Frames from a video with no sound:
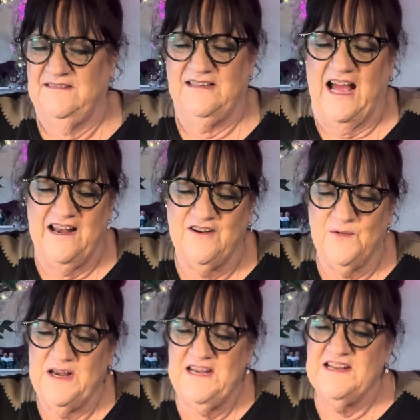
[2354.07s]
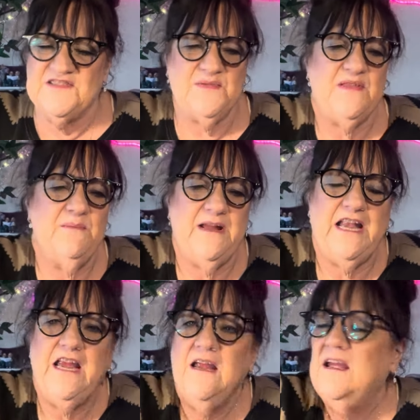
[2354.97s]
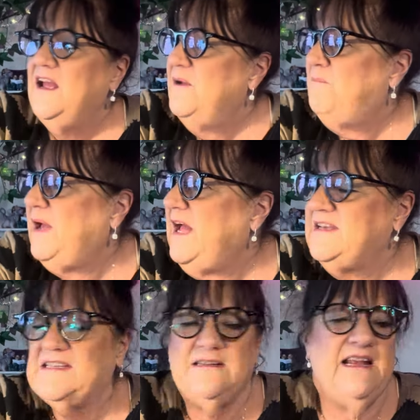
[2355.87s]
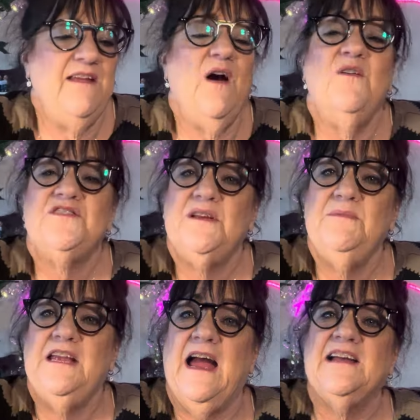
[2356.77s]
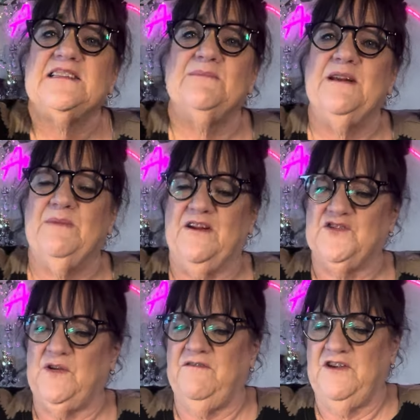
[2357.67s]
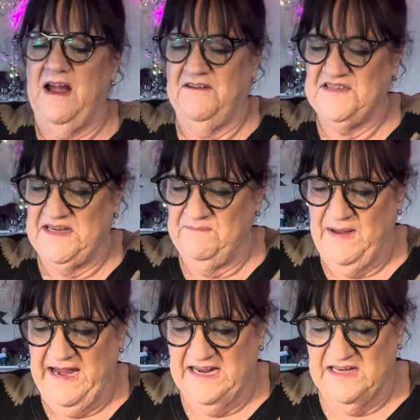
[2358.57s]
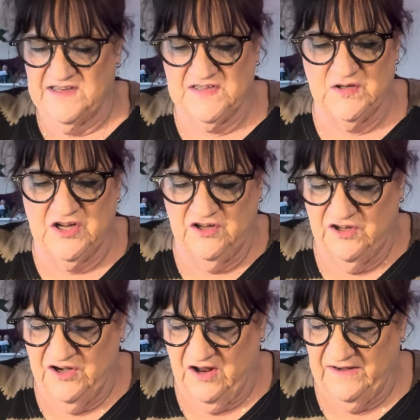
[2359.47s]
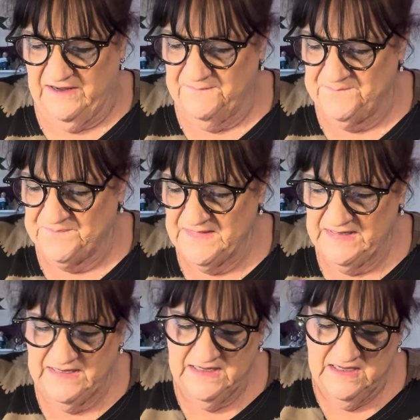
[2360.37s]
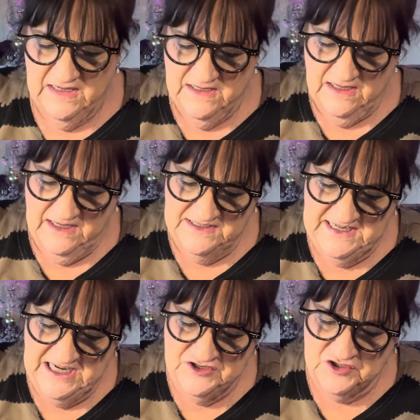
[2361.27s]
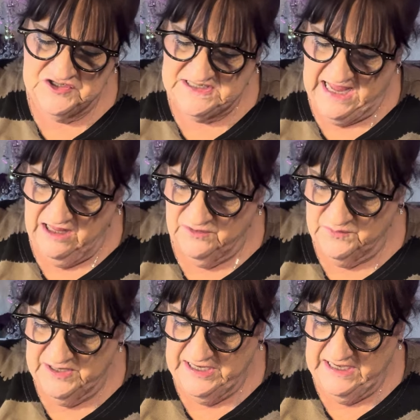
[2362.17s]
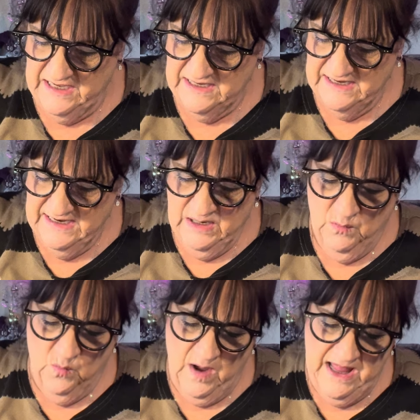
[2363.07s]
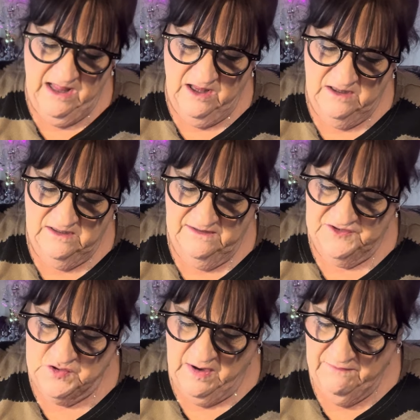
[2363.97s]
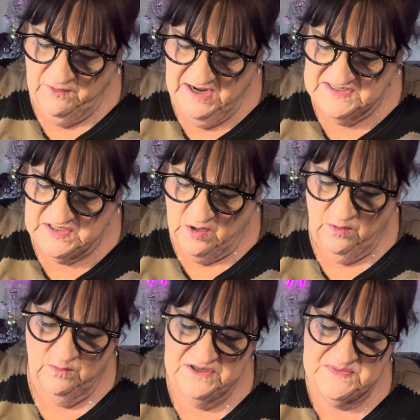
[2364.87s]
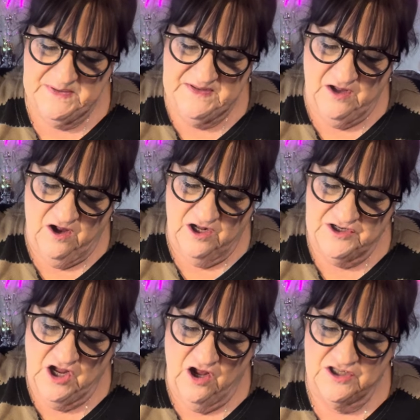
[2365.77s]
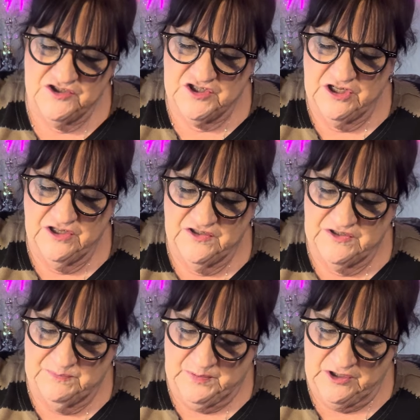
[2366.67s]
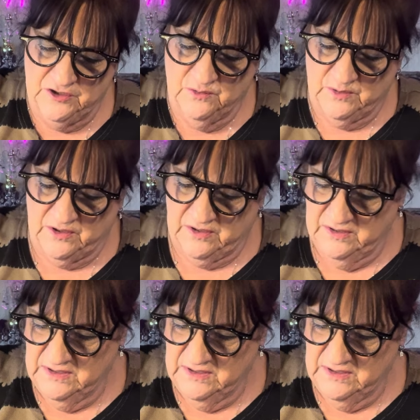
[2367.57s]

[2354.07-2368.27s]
I don't know what he does with the money. But, somebody asked me about Trevor. How does he make it so good on a teacher's salary? Well, Trevor has always been the non-entrepreneur.